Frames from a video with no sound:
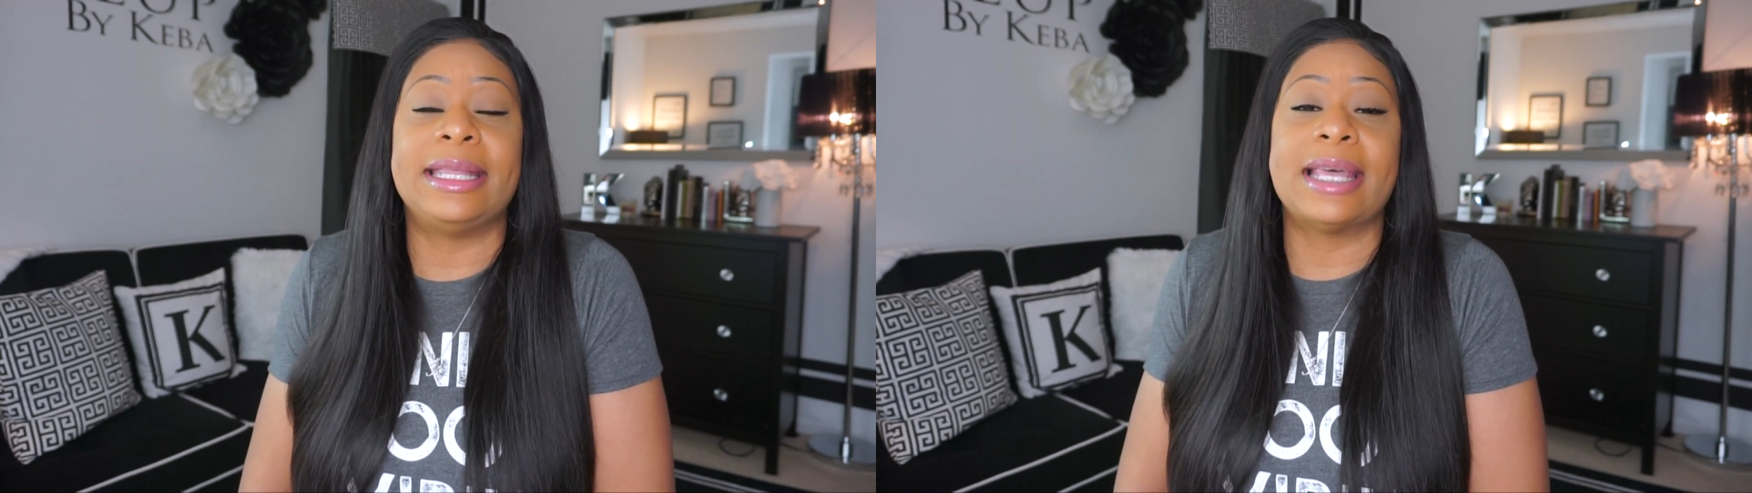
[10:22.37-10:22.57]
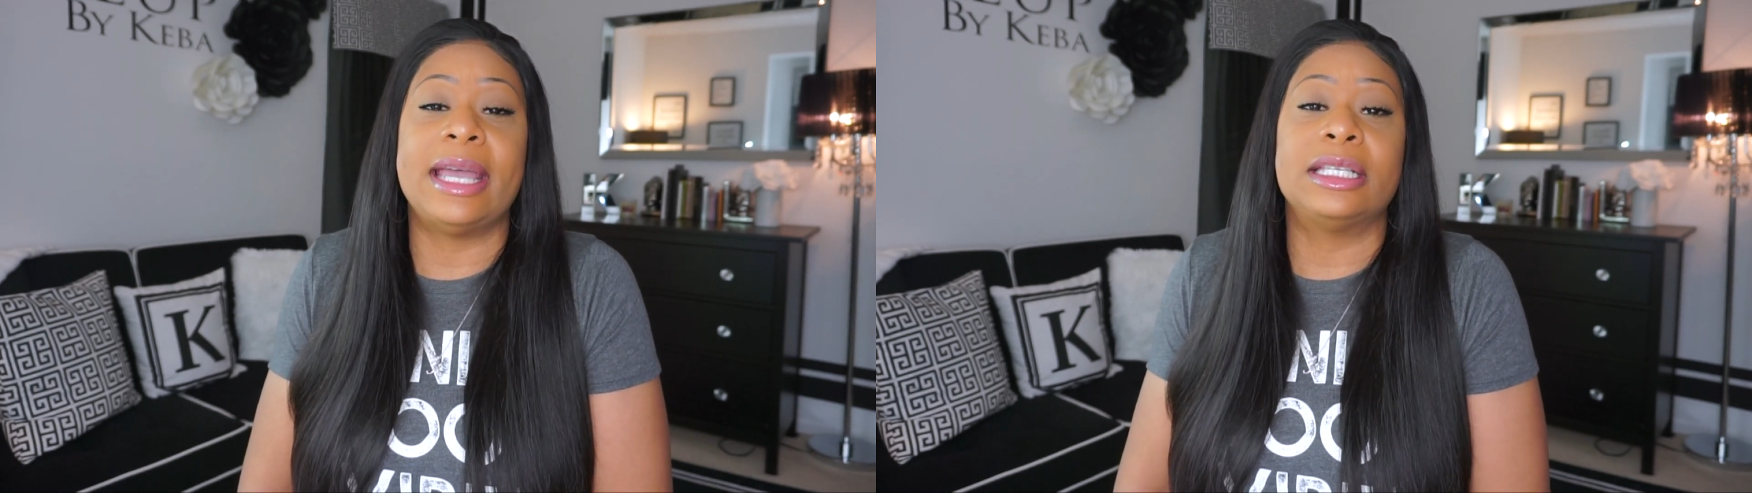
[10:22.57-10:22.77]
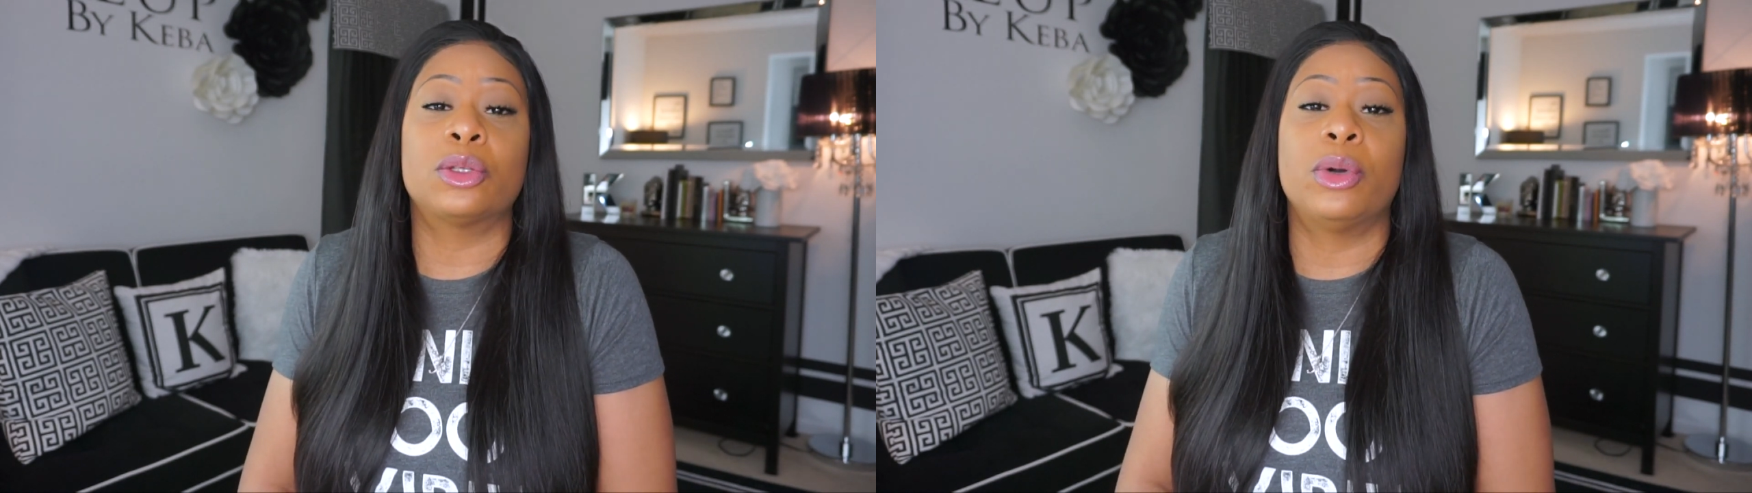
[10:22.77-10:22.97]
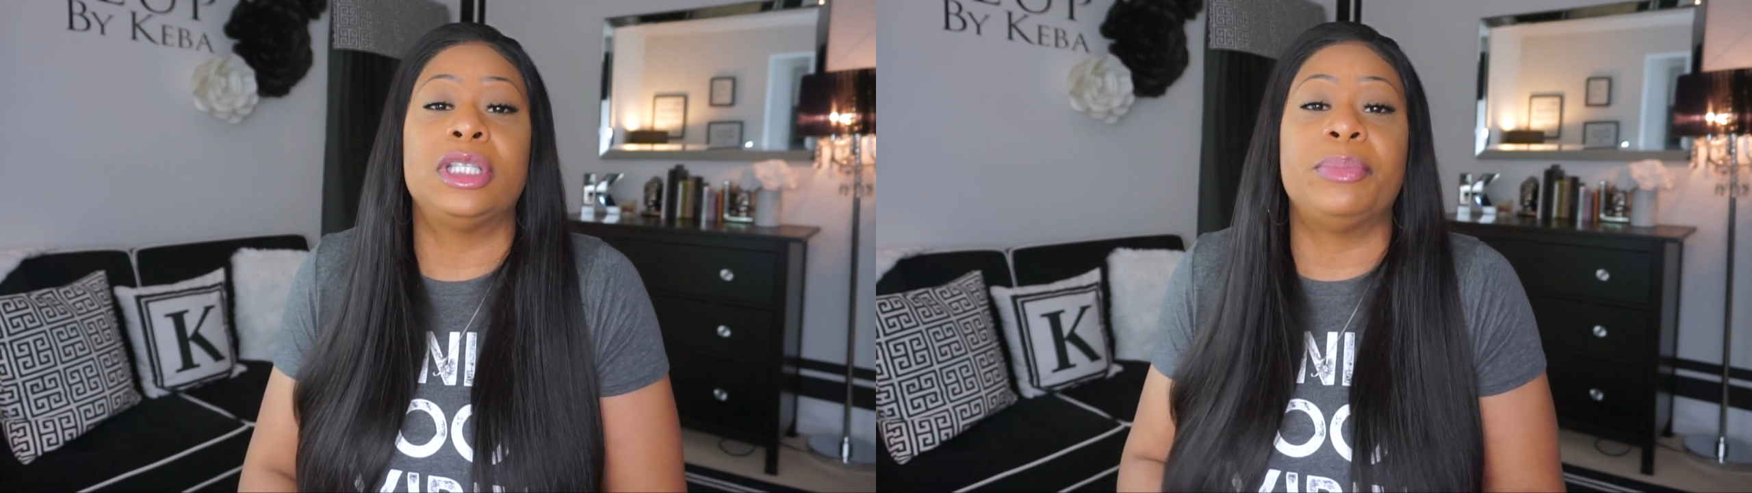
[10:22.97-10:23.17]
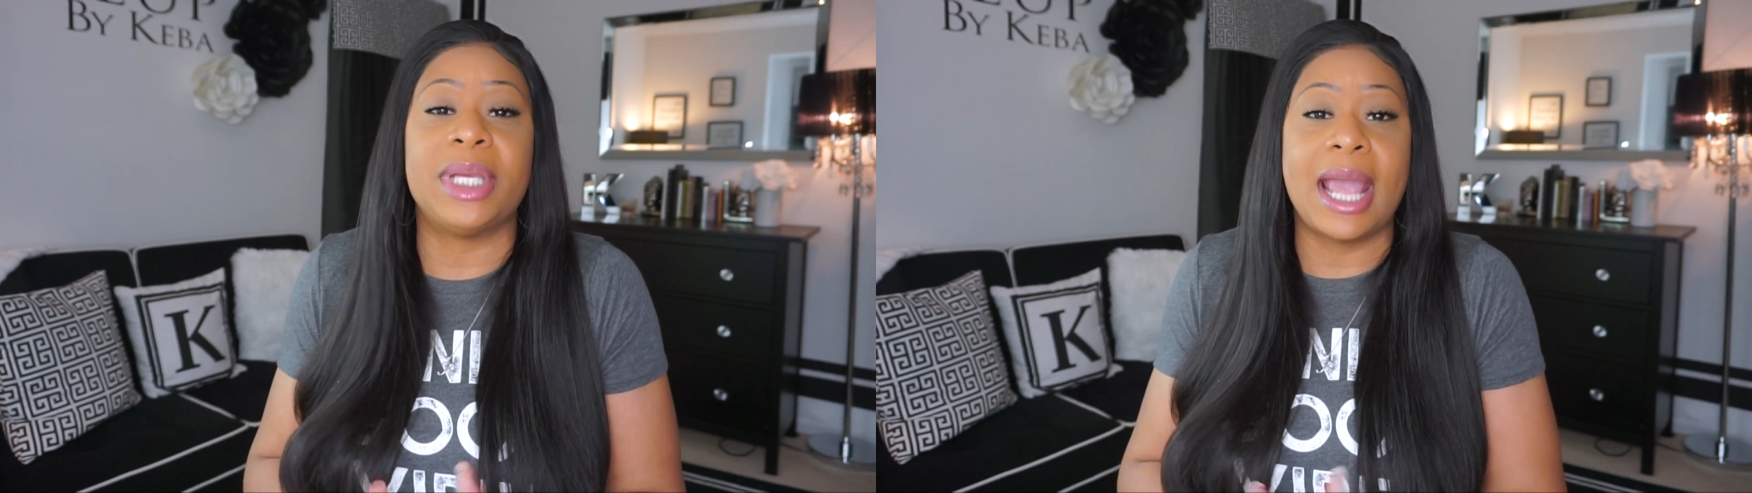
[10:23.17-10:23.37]
and that is going
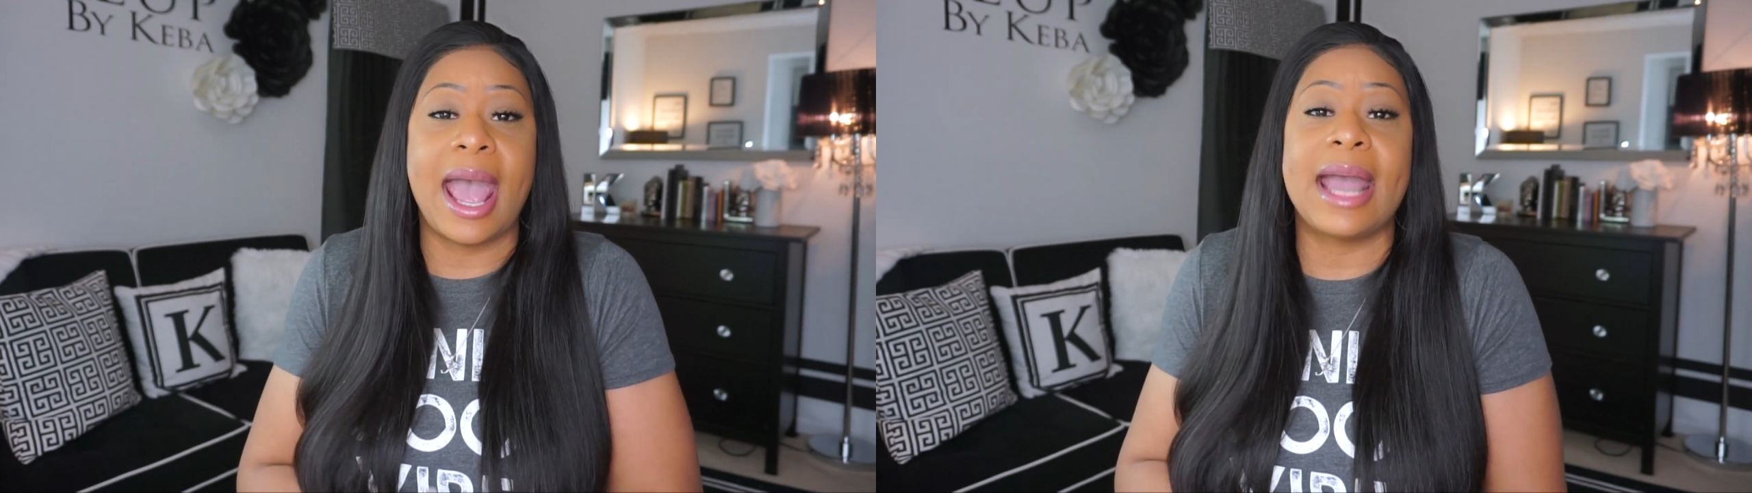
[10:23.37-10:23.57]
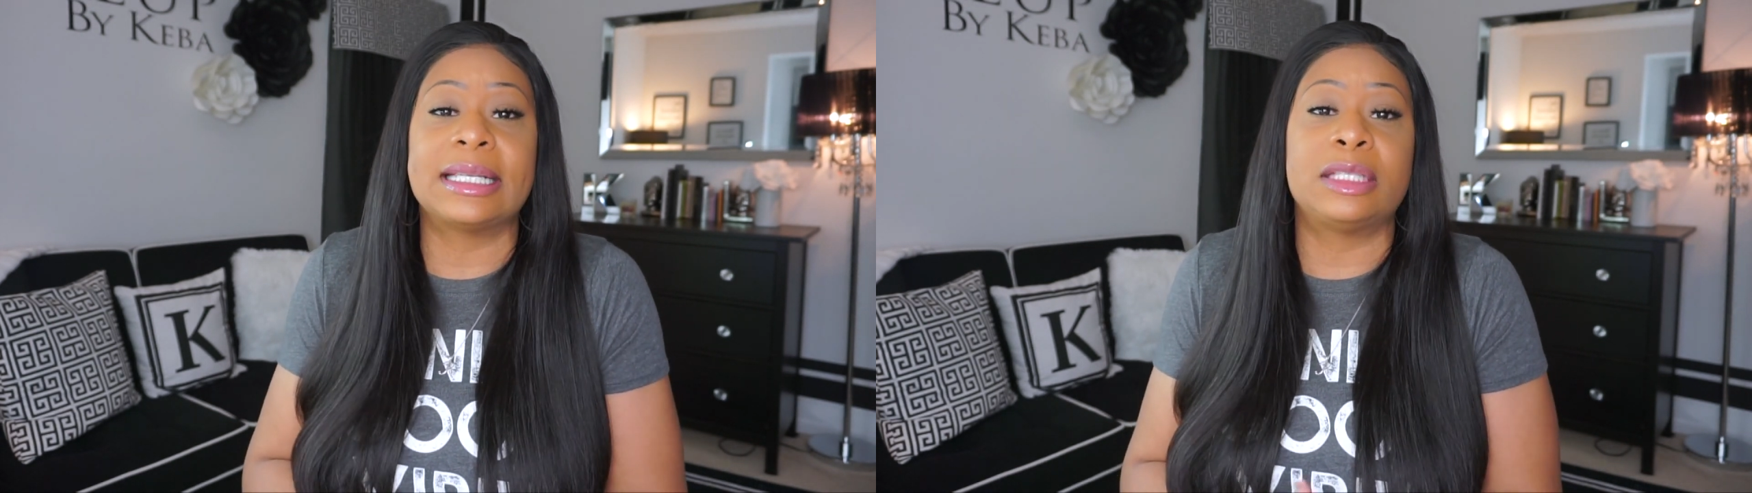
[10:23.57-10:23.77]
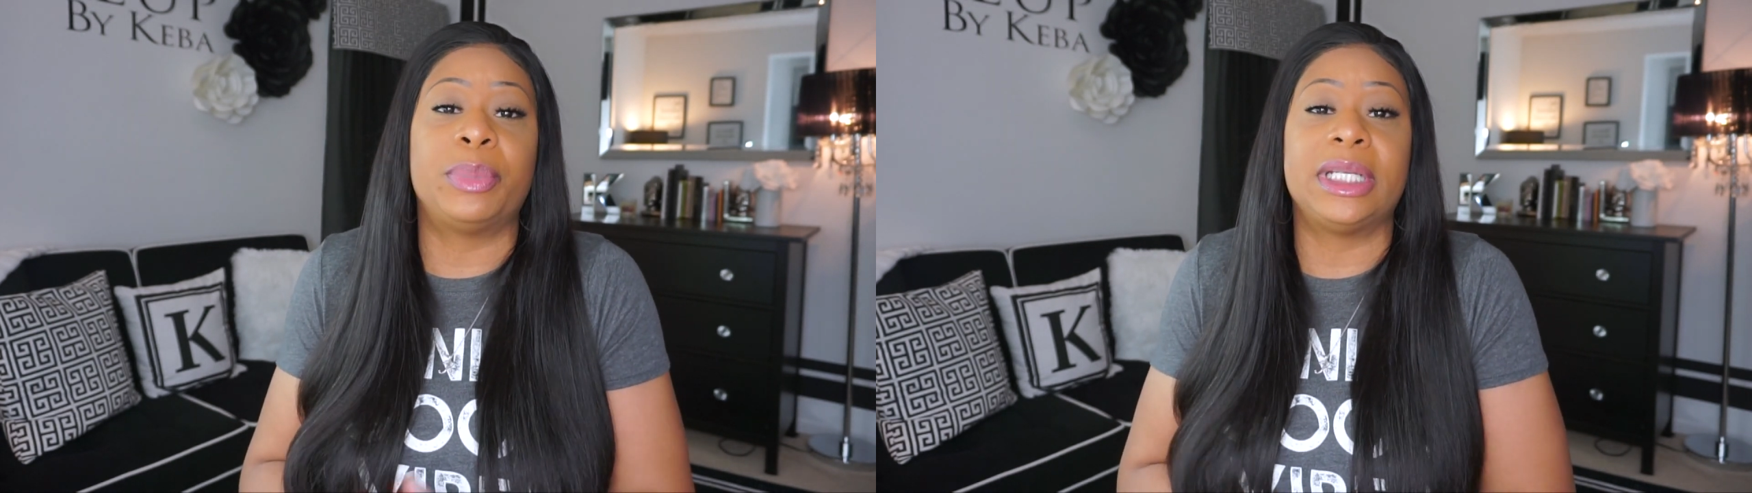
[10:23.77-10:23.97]
to be ask,